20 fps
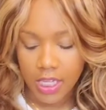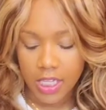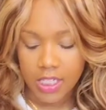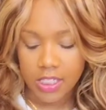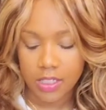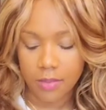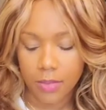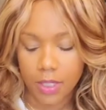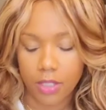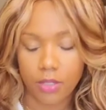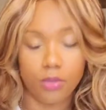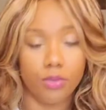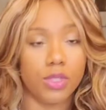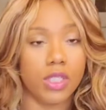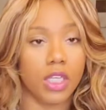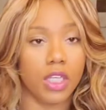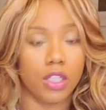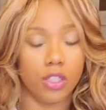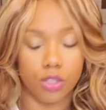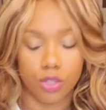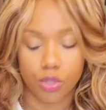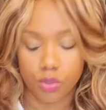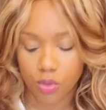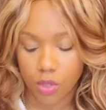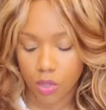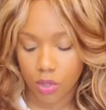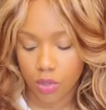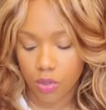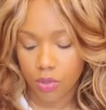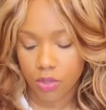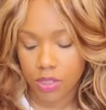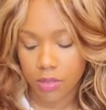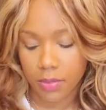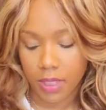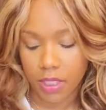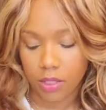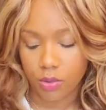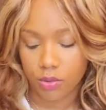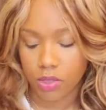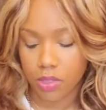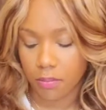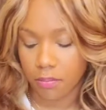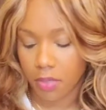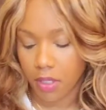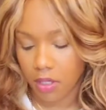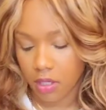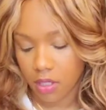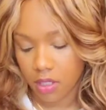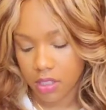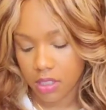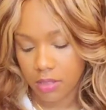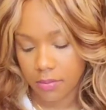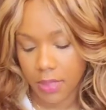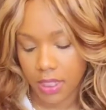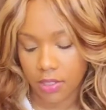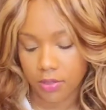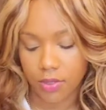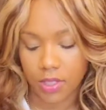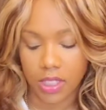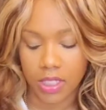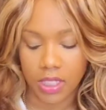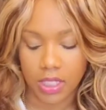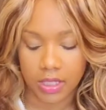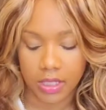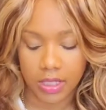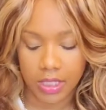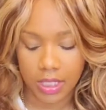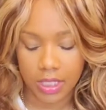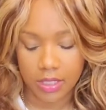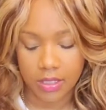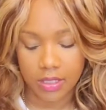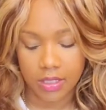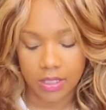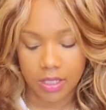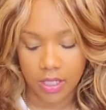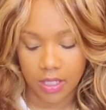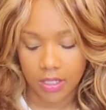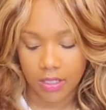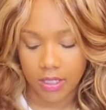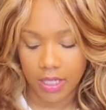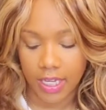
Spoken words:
somebody who's in control, somebody who's a boss, somebody who can get things done.